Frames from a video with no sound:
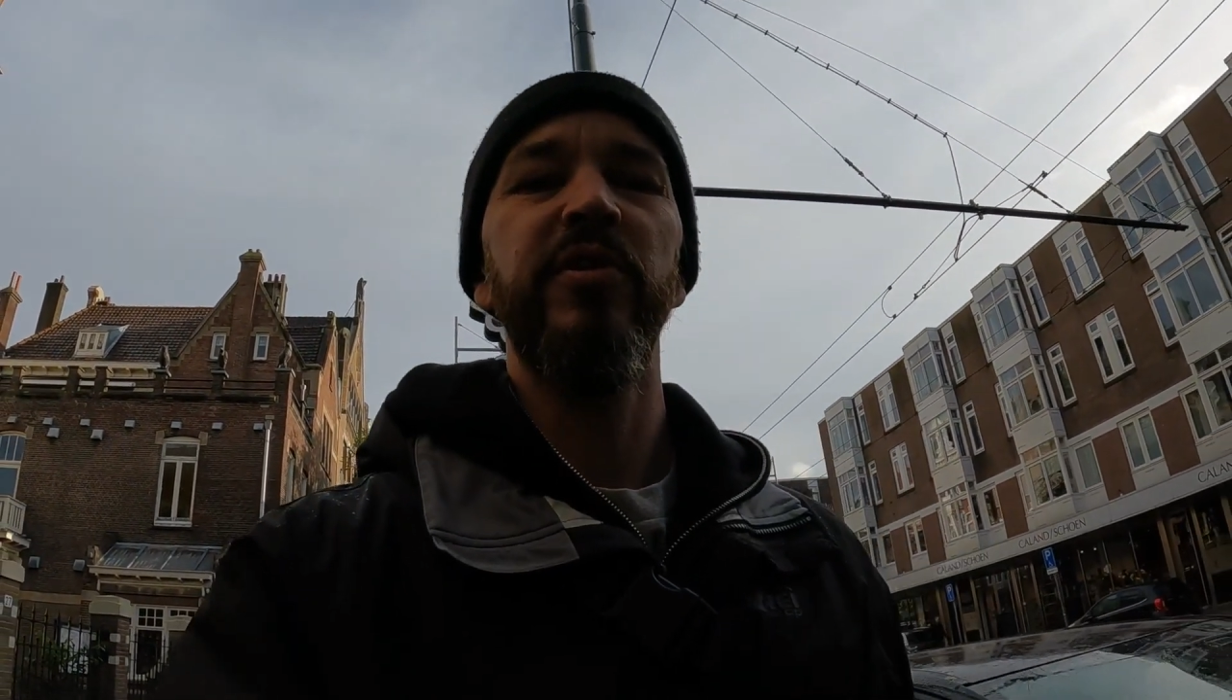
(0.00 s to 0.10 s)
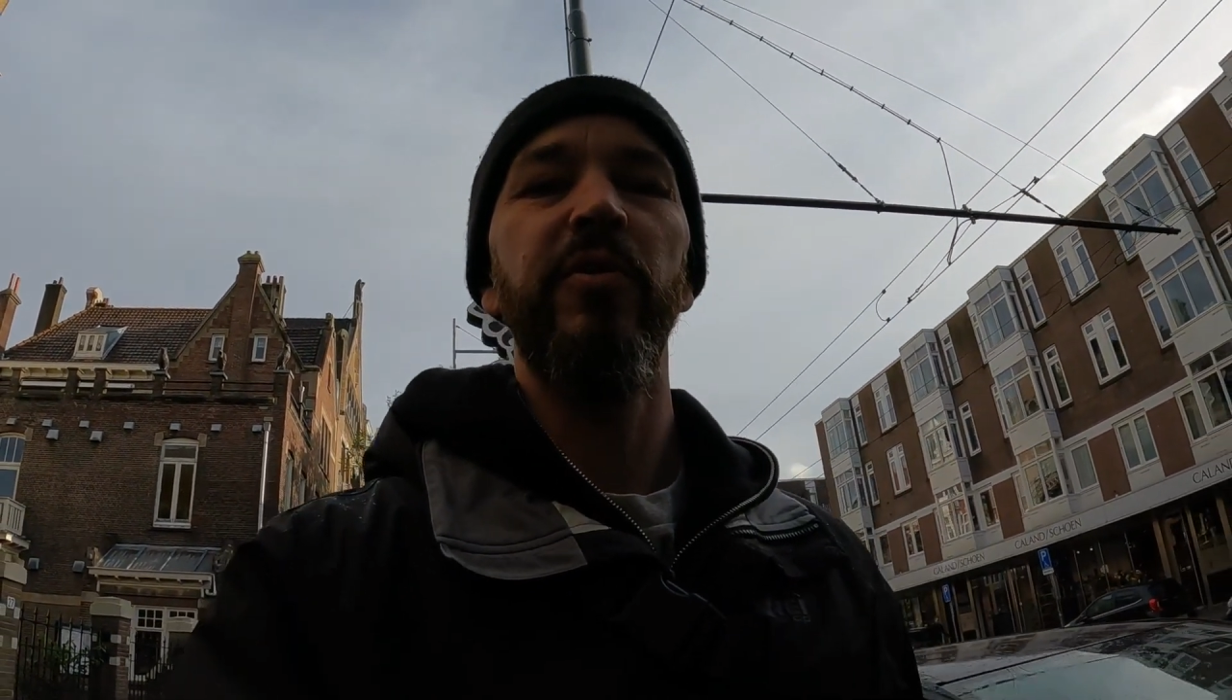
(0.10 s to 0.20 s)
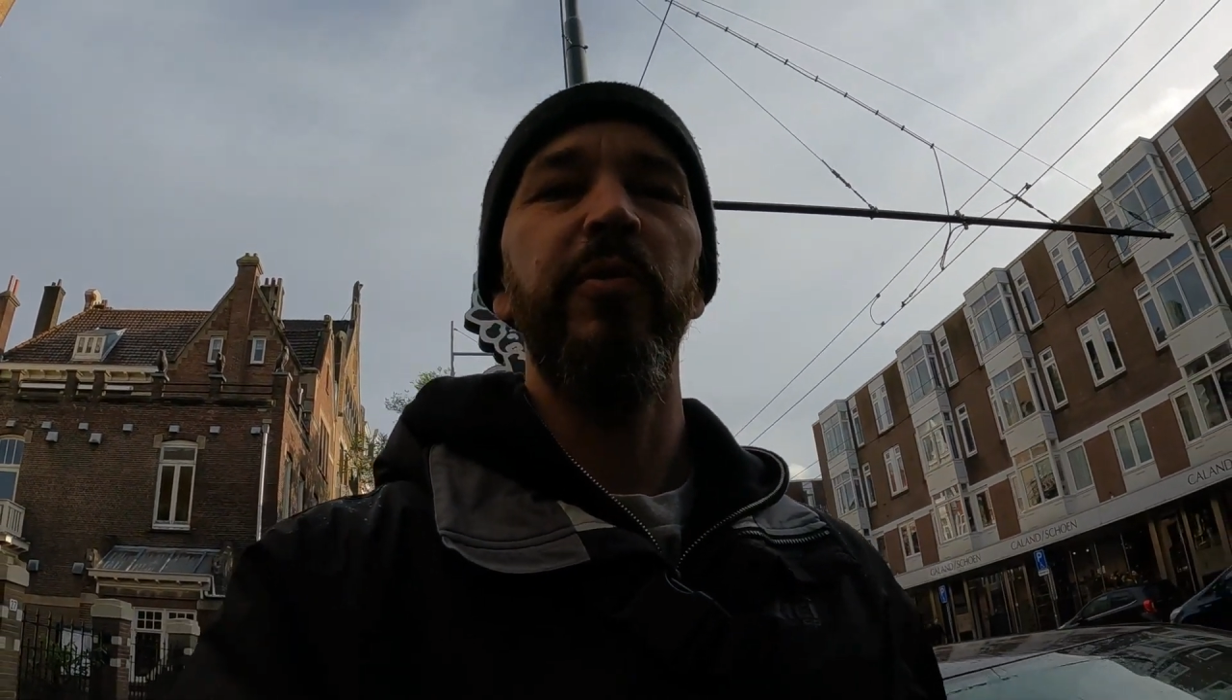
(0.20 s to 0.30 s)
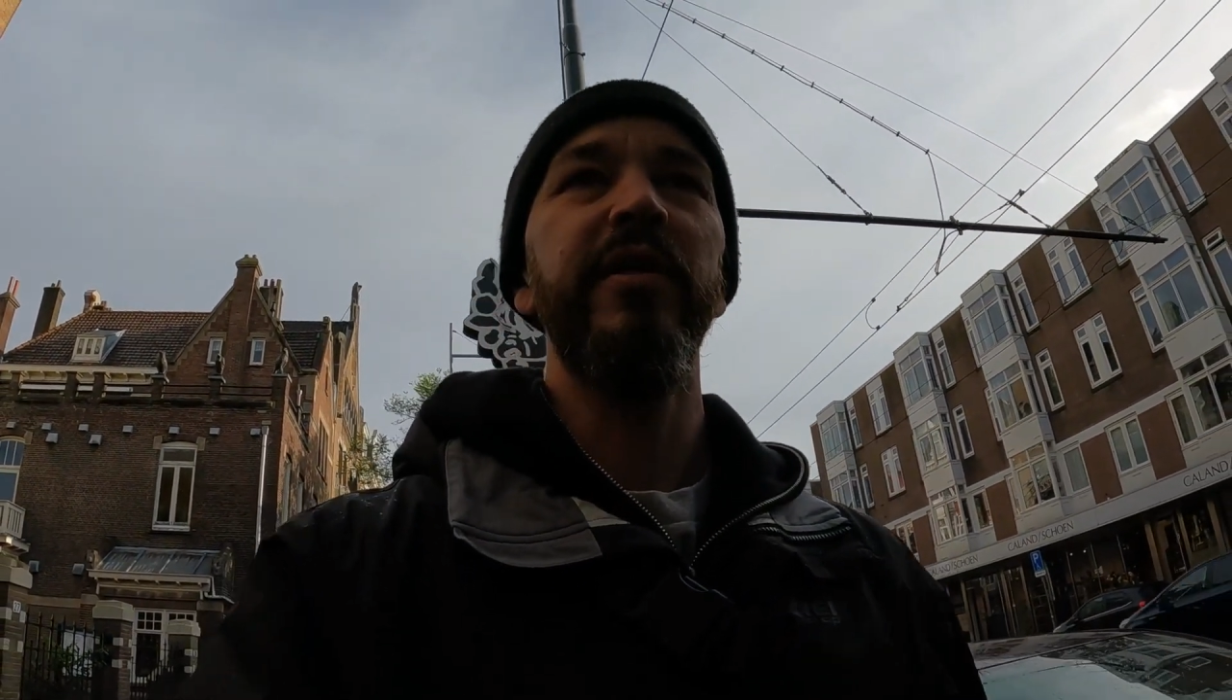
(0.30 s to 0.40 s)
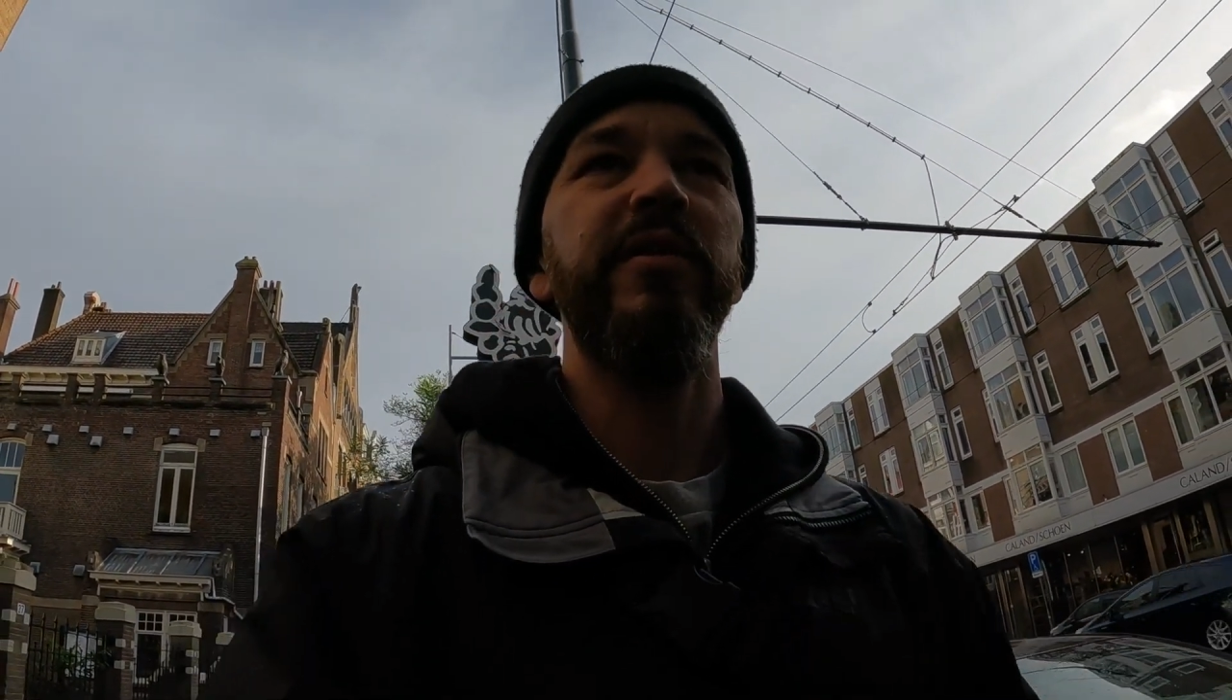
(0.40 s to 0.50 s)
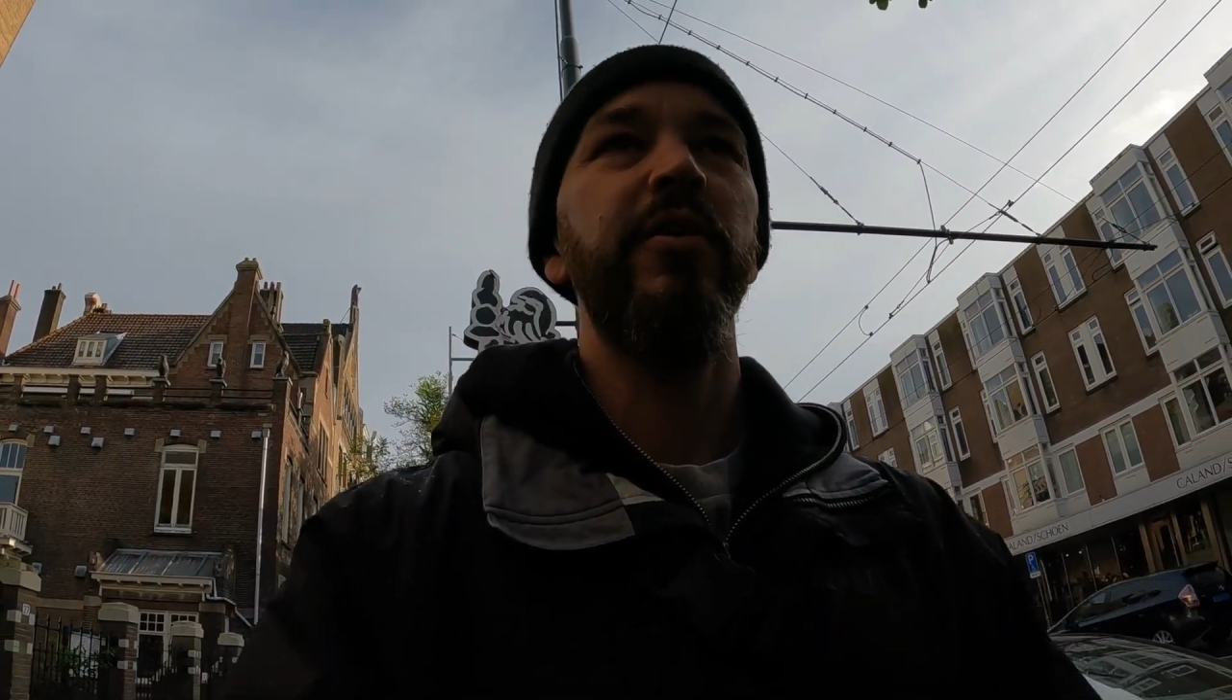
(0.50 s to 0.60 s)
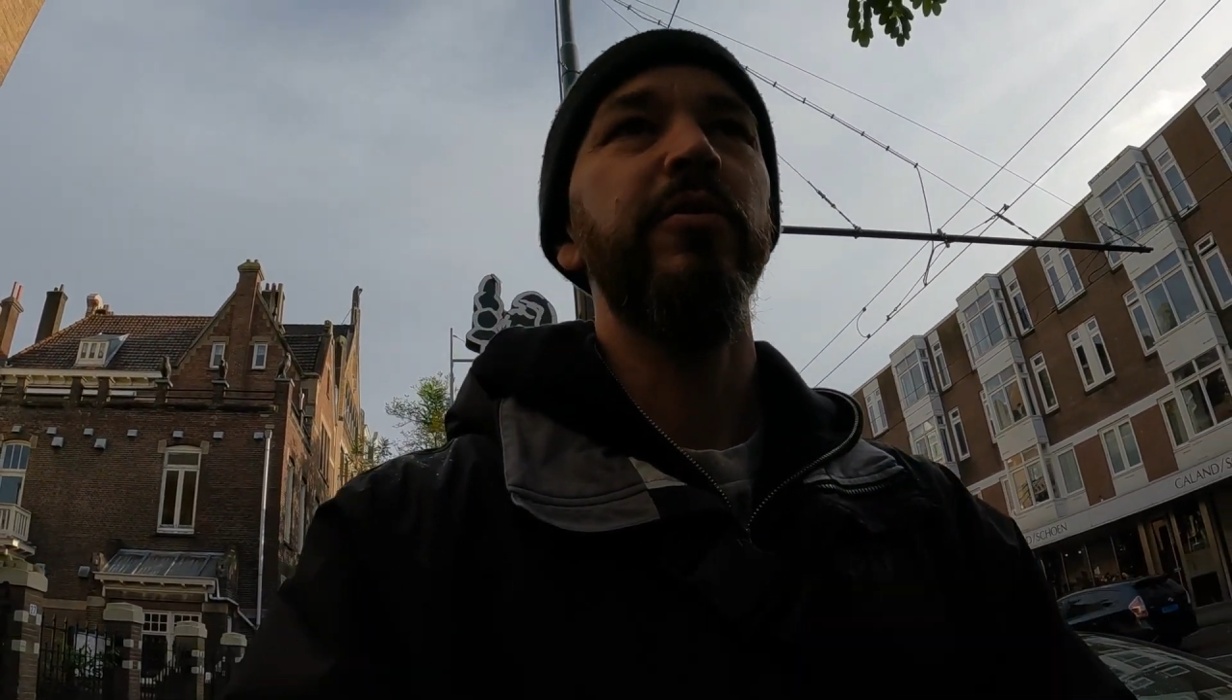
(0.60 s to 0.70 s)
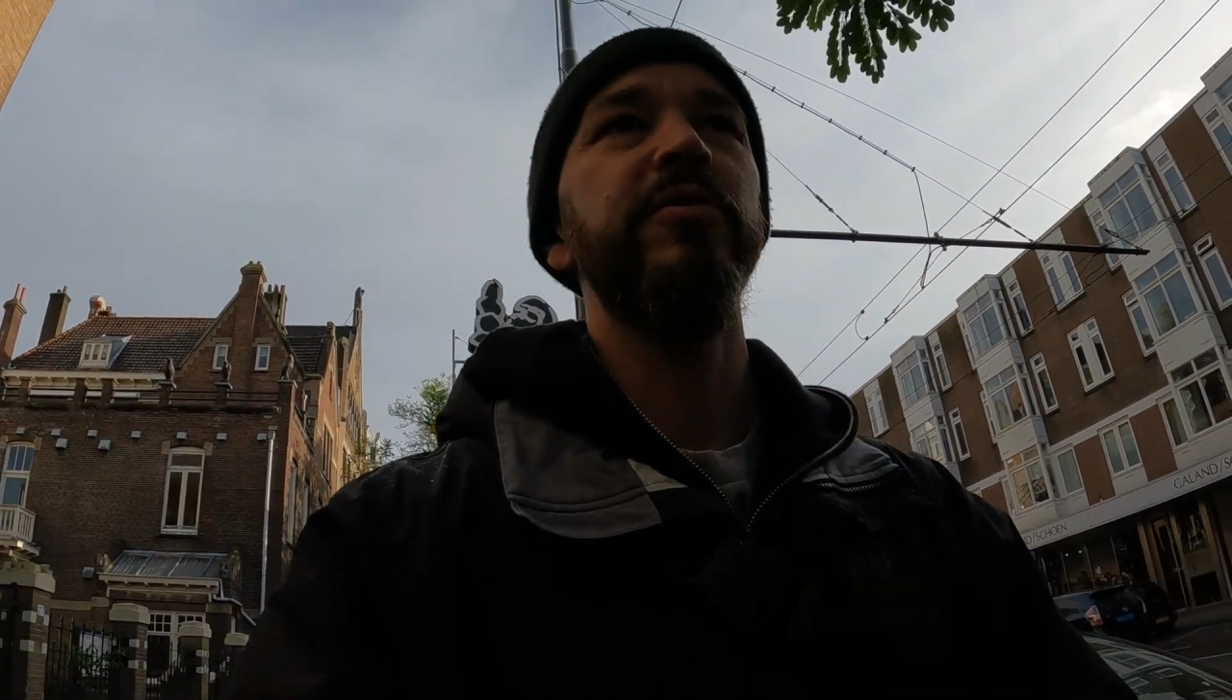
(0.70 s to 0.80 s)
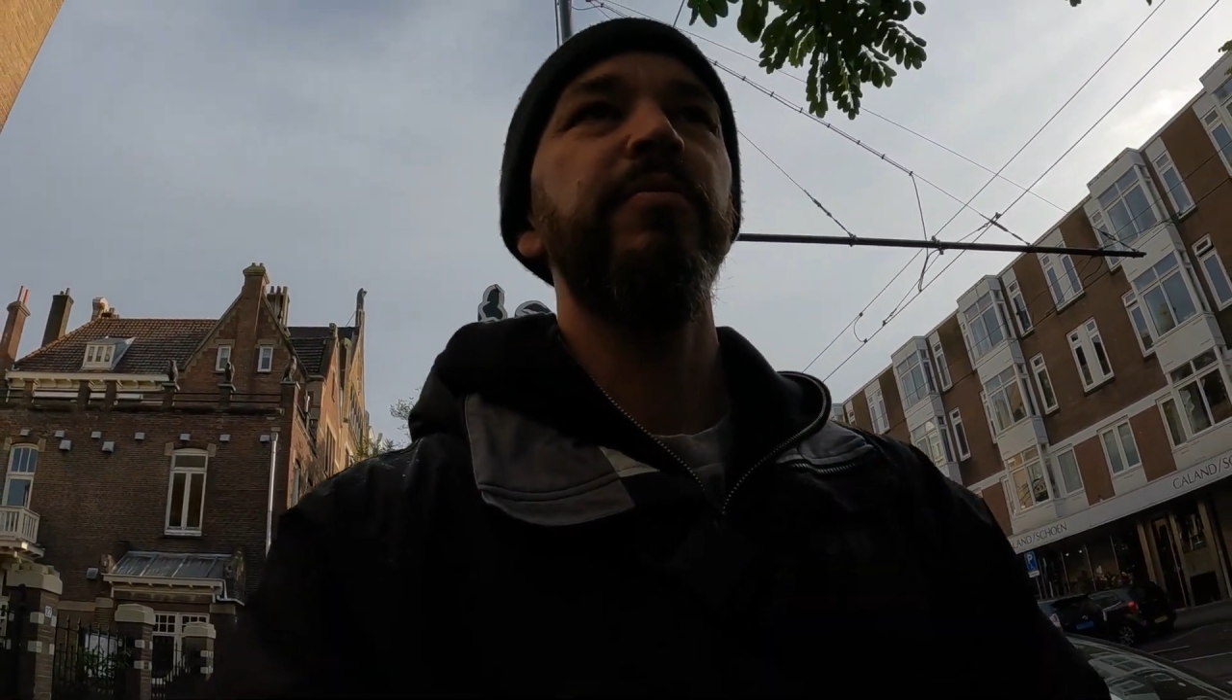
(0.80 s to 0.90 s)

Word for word: no windows.